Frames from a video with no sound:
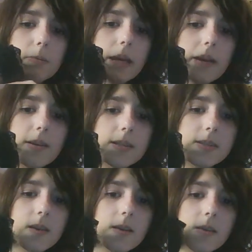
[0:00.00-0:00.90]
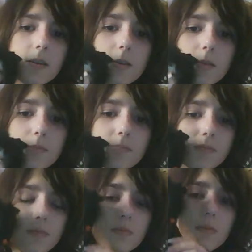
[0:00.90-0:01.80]
Parents aren't home.
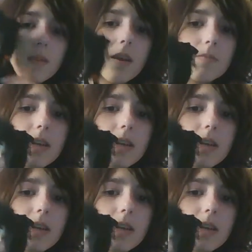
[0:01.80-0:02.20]
I'm